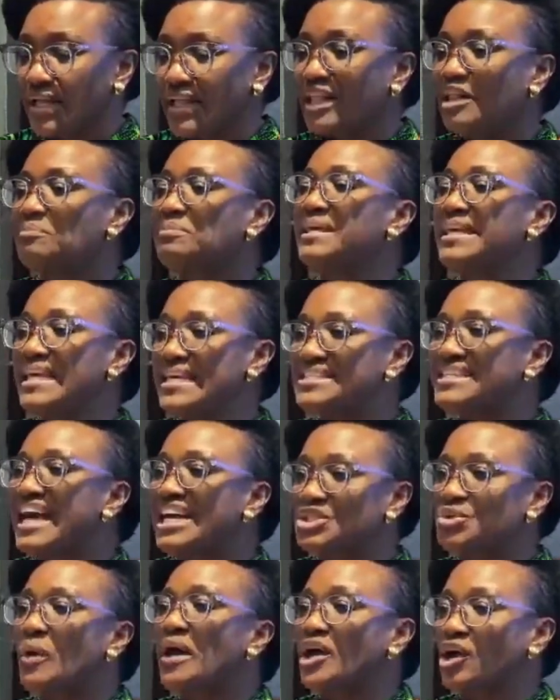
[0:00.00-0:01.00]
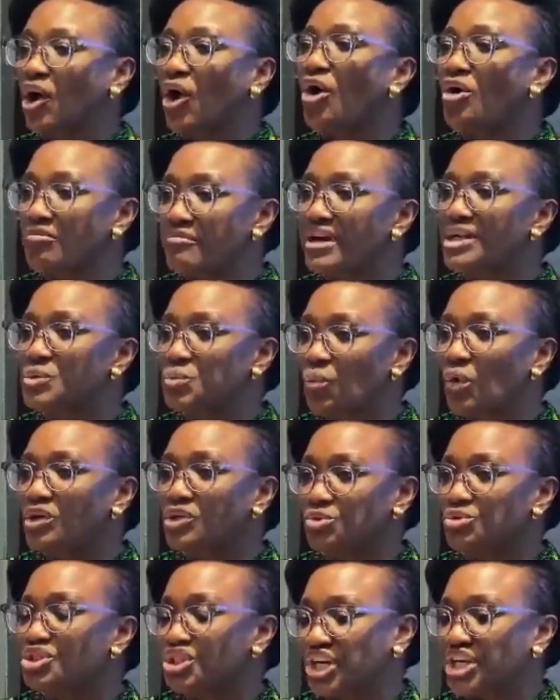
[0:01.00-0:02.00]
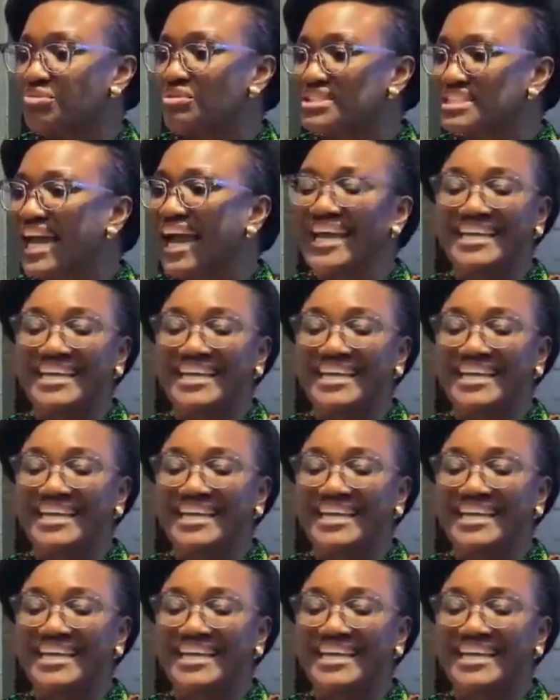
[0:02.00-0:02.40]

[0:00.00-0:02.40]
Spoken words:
it'll be easier to encourage one to generate